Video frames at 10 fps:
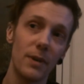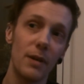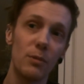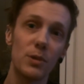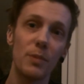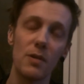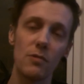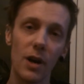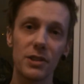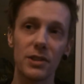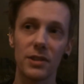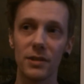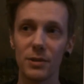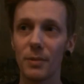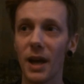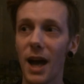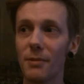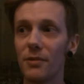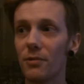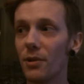It was a bit rushed. It was a bit
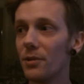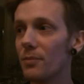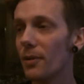hammered through.